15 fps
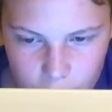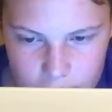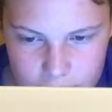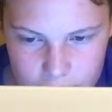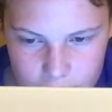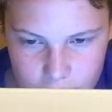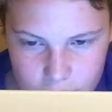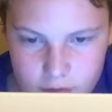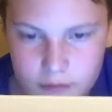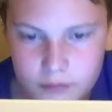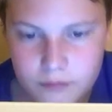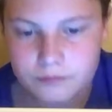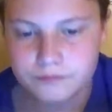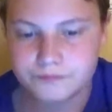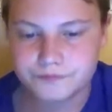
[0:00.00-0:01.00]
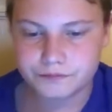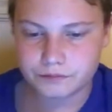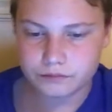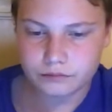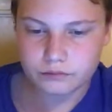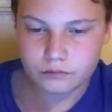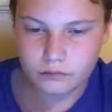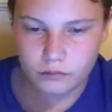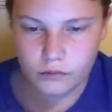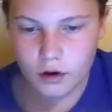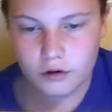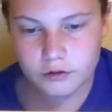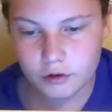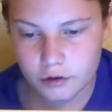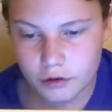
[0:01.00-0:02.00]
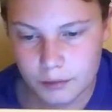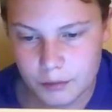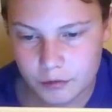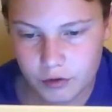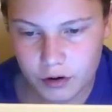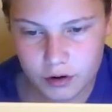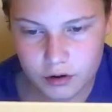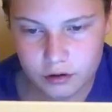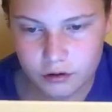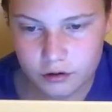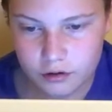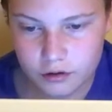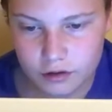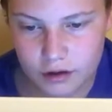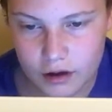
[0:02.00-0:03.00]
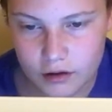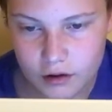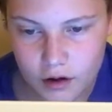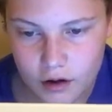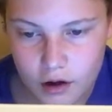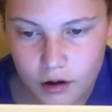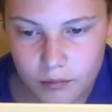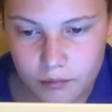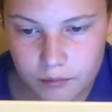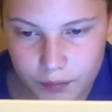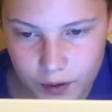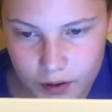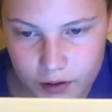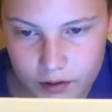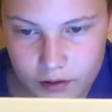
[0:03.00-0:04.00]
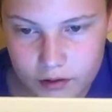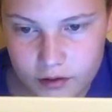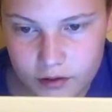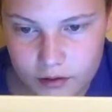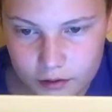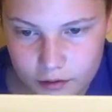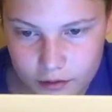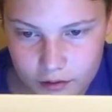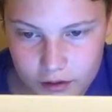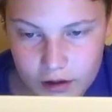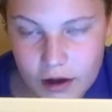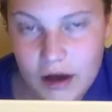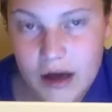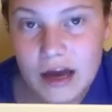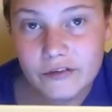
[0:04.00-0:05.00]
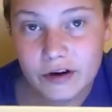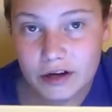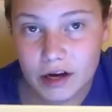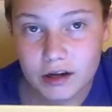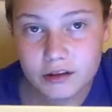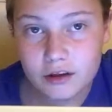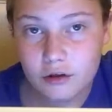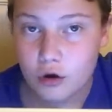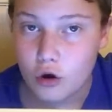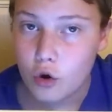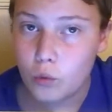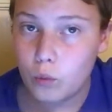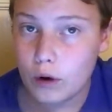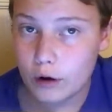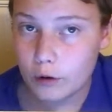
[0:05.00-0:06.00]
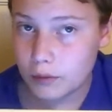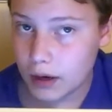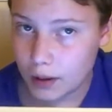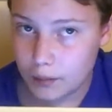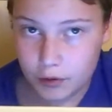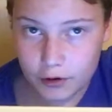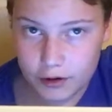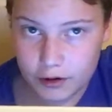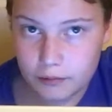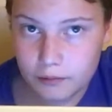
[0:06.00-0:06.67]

this. Don't get me wrong, it's a good set. But, seriously, if I got this, where would I put it?